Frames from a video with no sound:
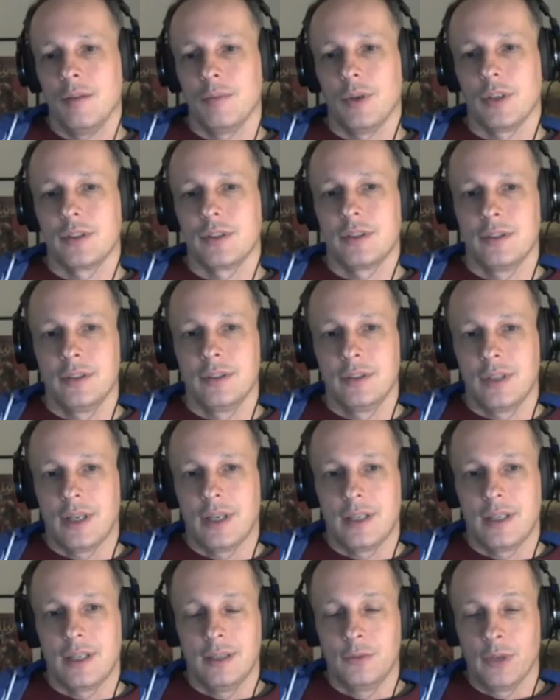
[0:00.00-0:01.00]
But yeah,
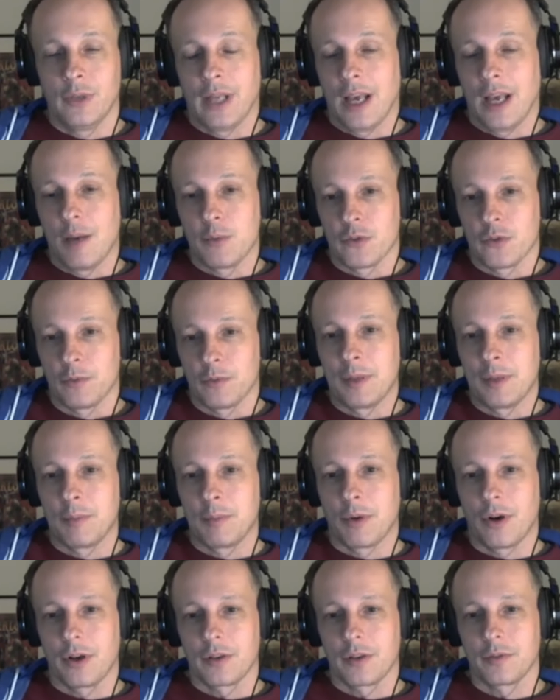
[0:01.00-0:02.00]
it really helps with being
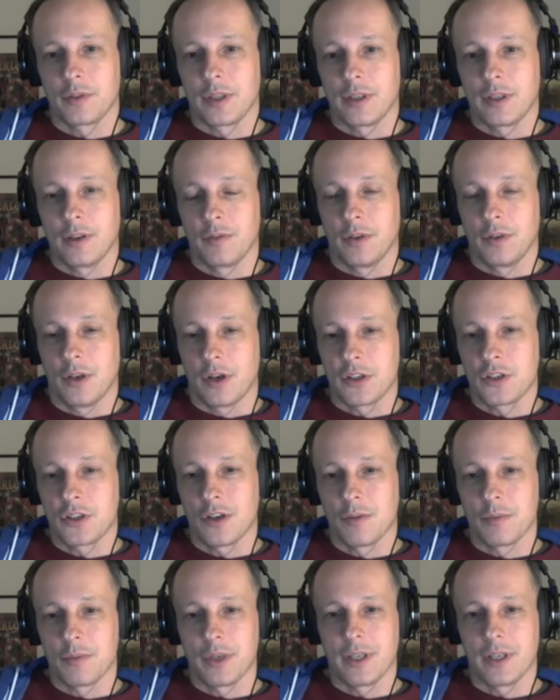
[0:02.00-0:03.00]
part of a large
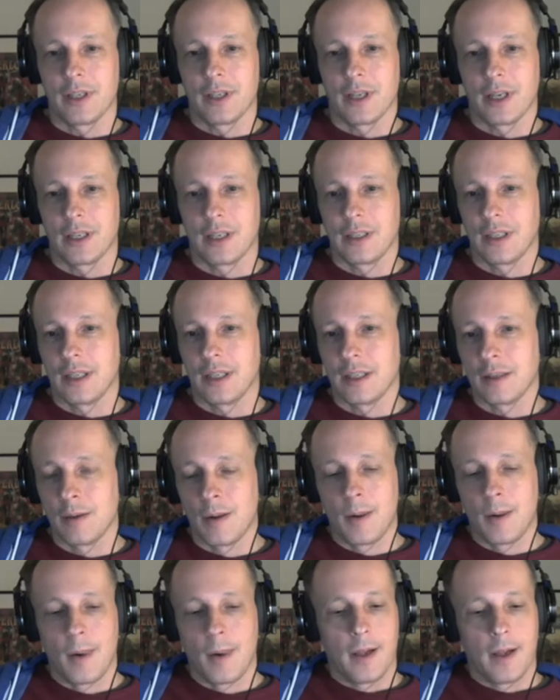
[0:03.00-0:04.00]
company, and
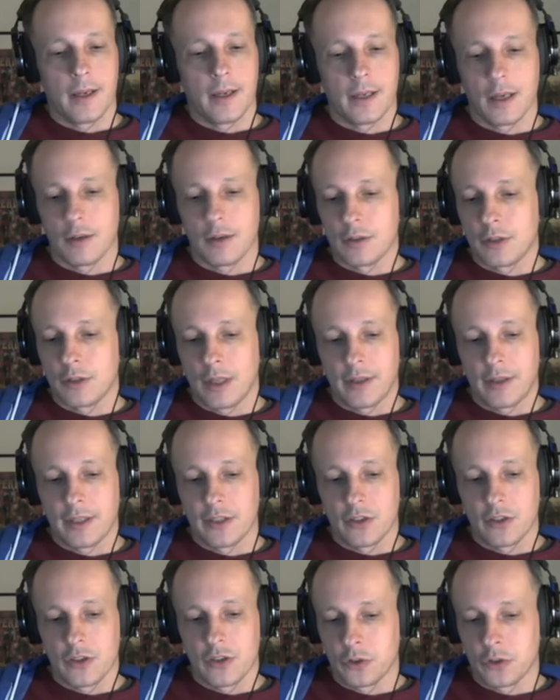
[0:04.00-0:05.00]
you know, I think
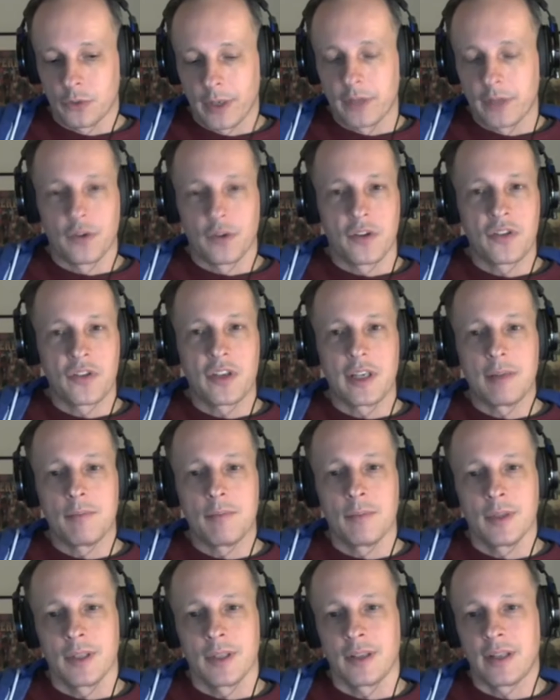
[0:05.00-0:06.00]
it's also great for the
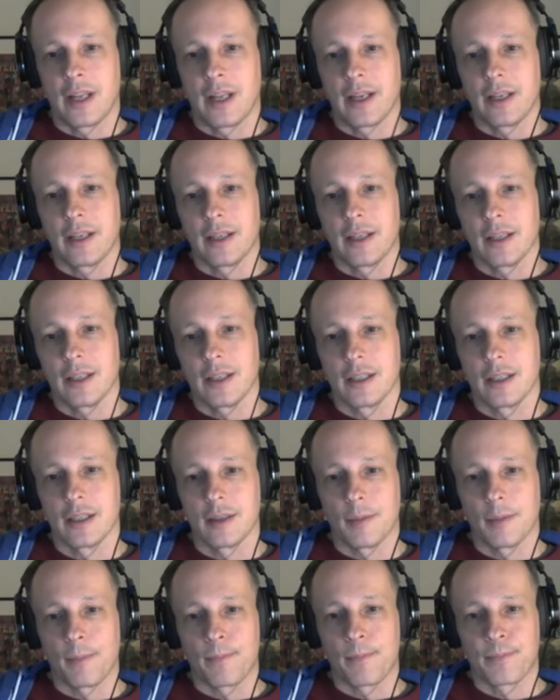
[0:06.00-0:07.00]
team that they
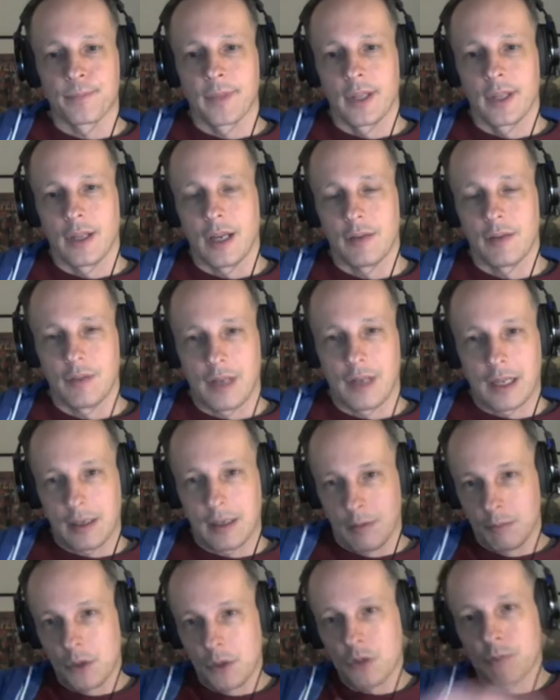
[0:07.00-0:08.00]
have
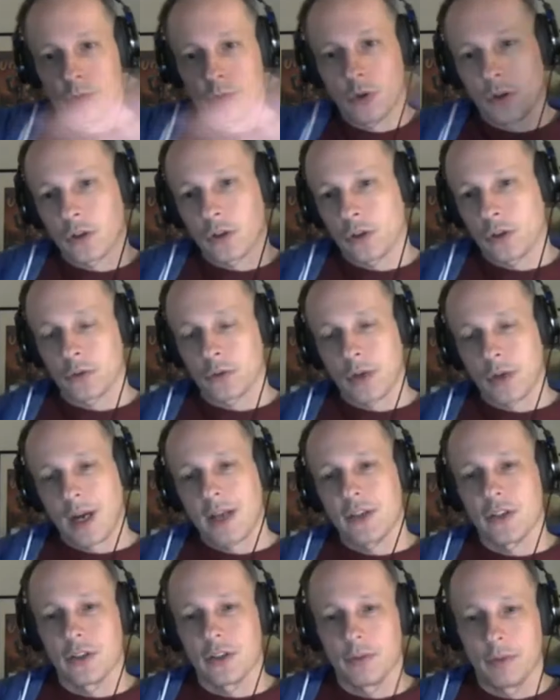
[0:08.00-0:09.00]
a much broader
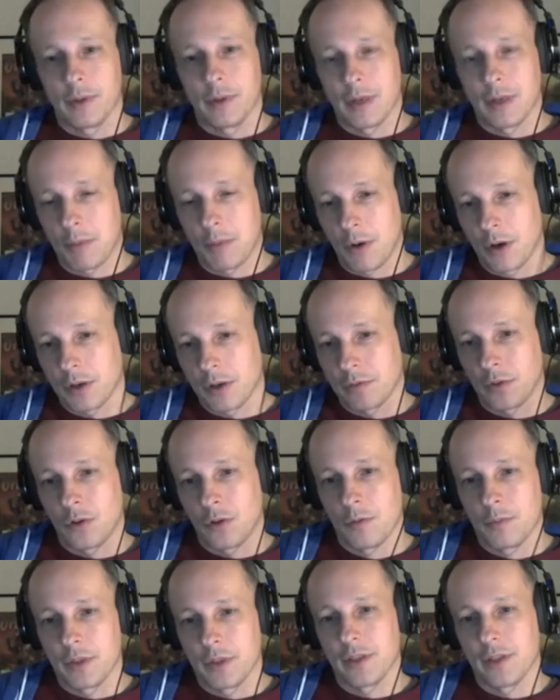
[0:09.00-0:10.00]
horizon. You know, part of a
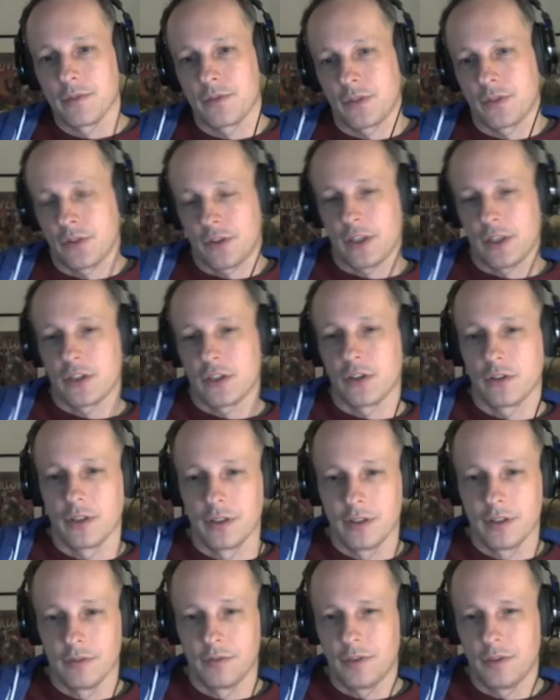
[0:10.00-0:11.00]
company of
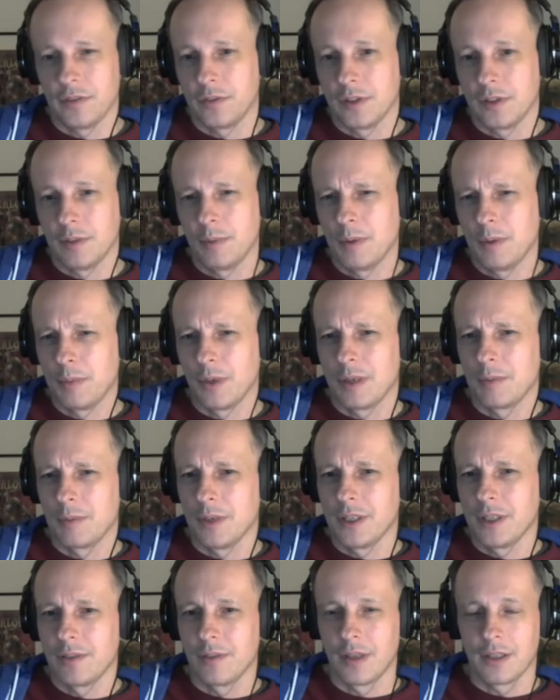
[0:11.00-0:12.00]
650 people, I
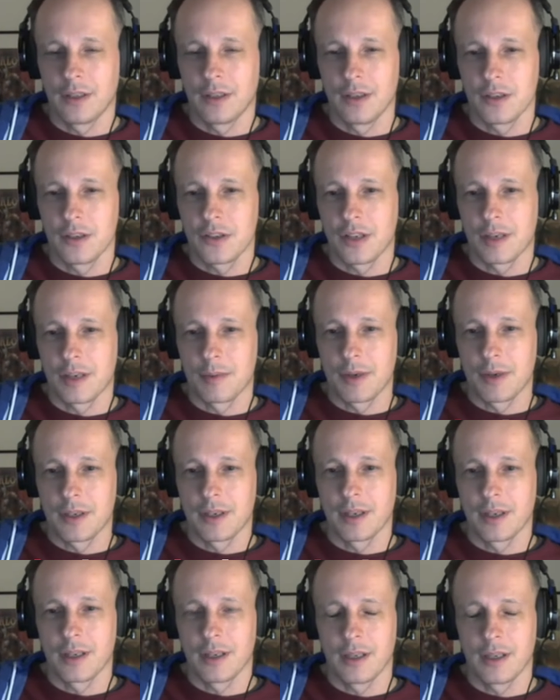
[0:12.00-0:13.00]
believe, like last time
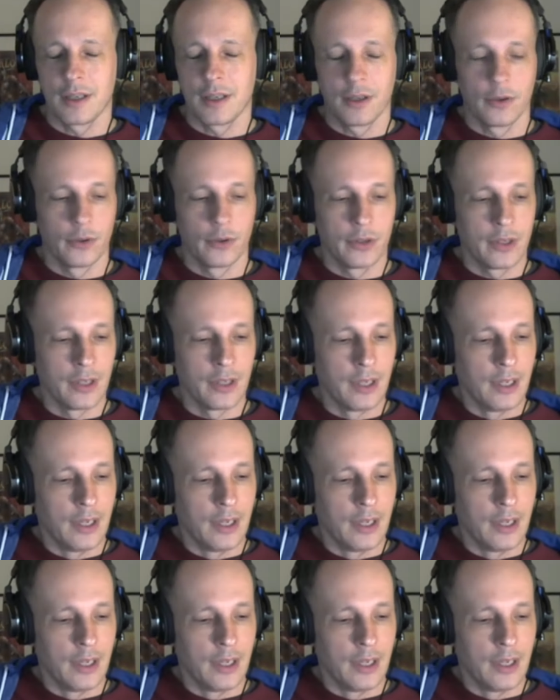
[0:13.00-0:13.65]
I heard,